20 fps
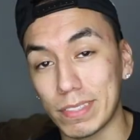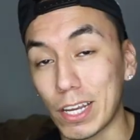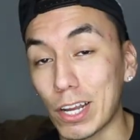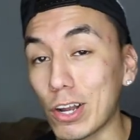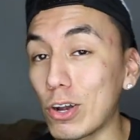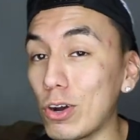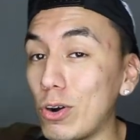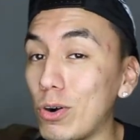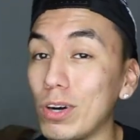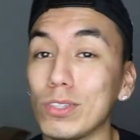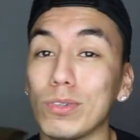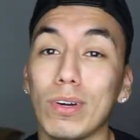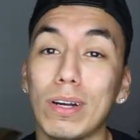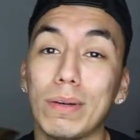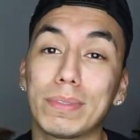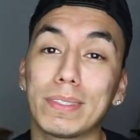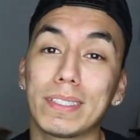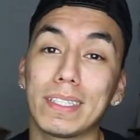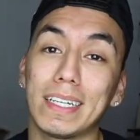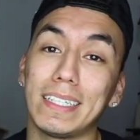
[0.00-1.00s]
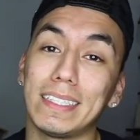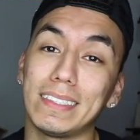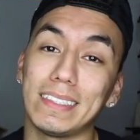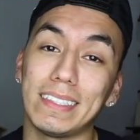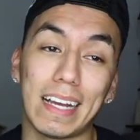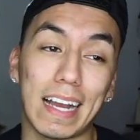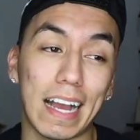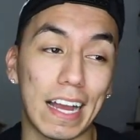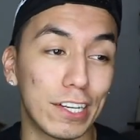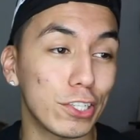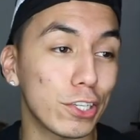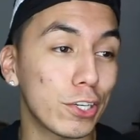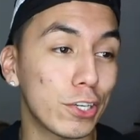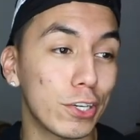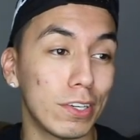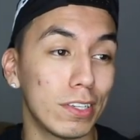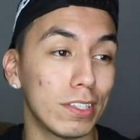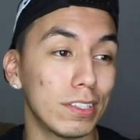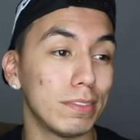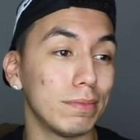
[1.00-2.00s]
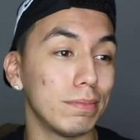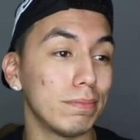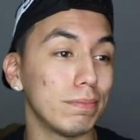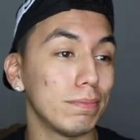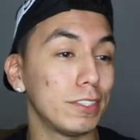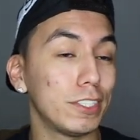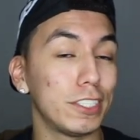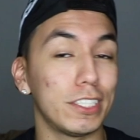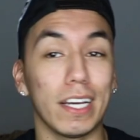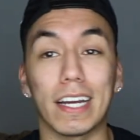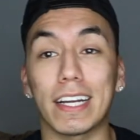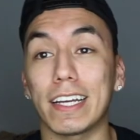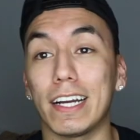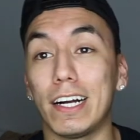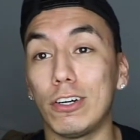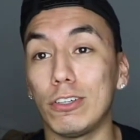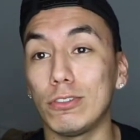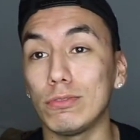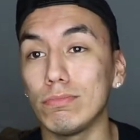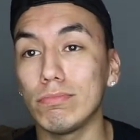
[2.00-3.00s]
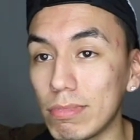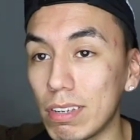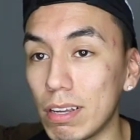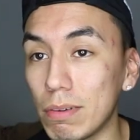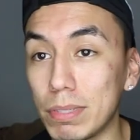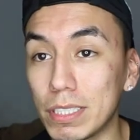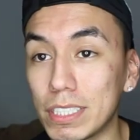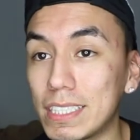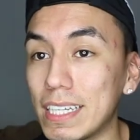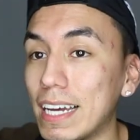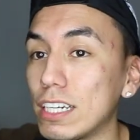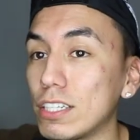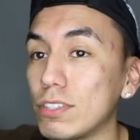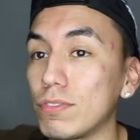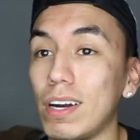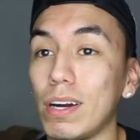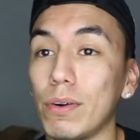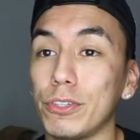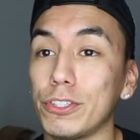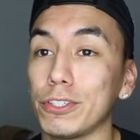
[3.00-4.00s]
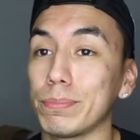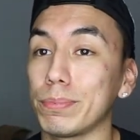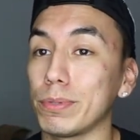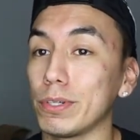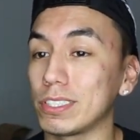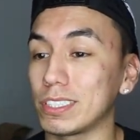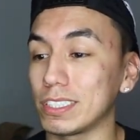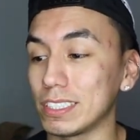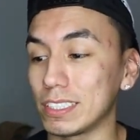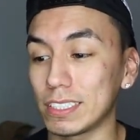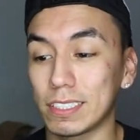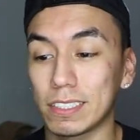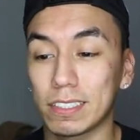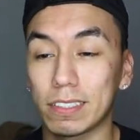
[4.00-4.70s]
then go on the website, add to cart, check out, and be satisfied with your purchase.